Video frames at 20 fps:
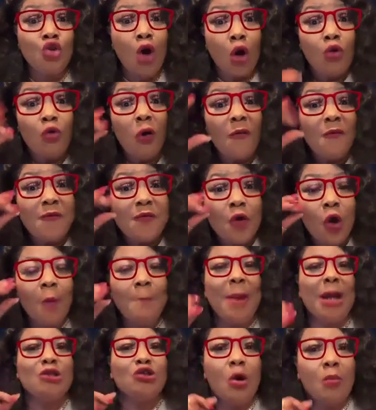No
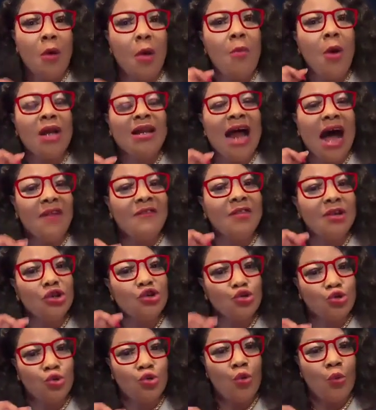kofio, but your mama love
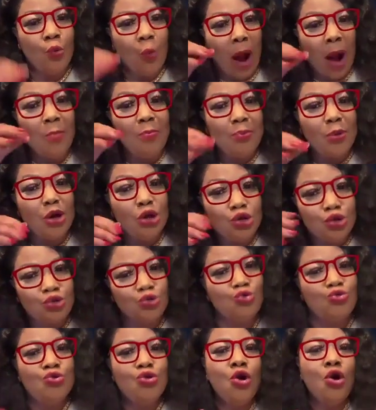on so
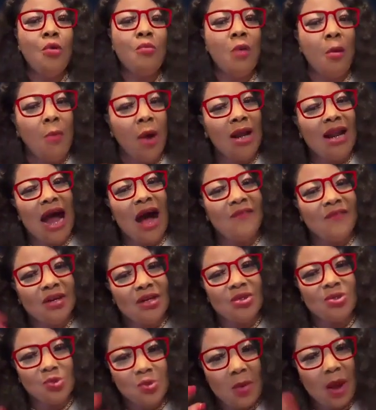1.2. Mama
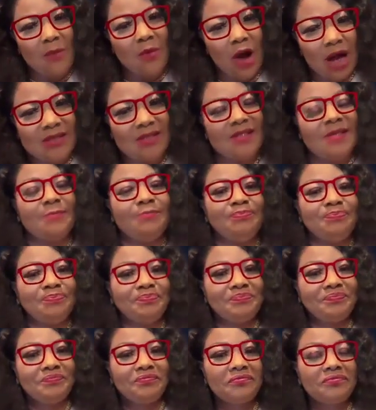love on so man what?
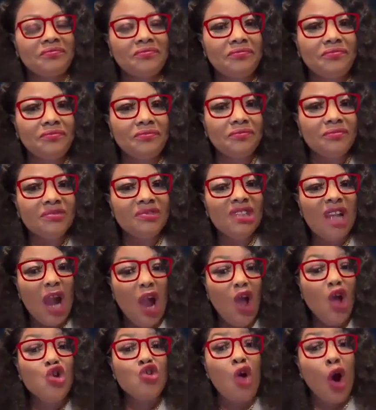
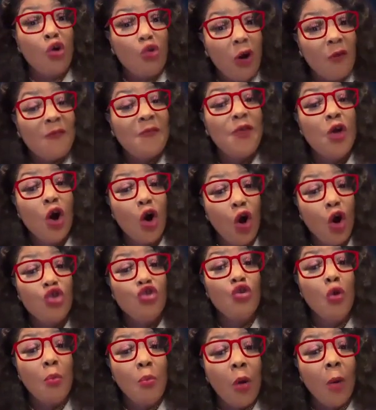No
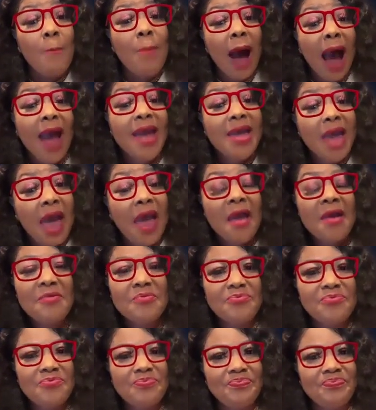kofio no mobile.
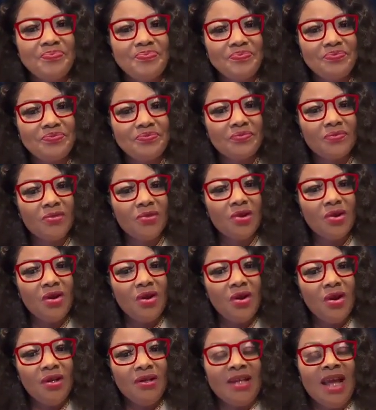
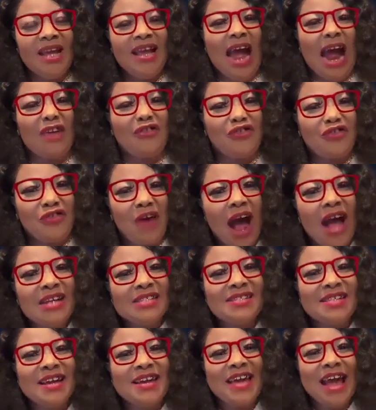They are
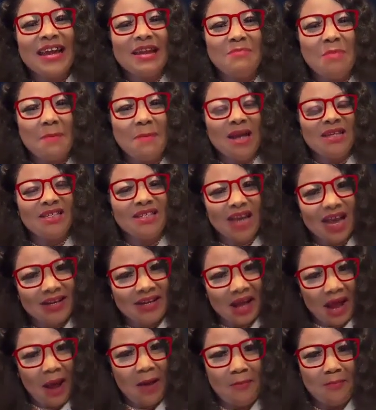trying to get the me best
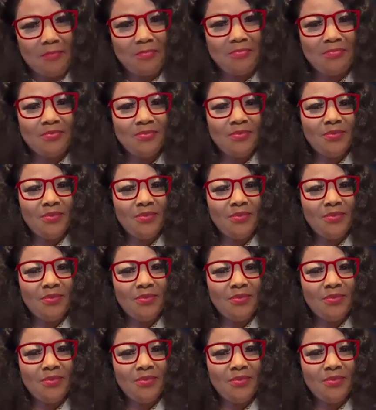shed them.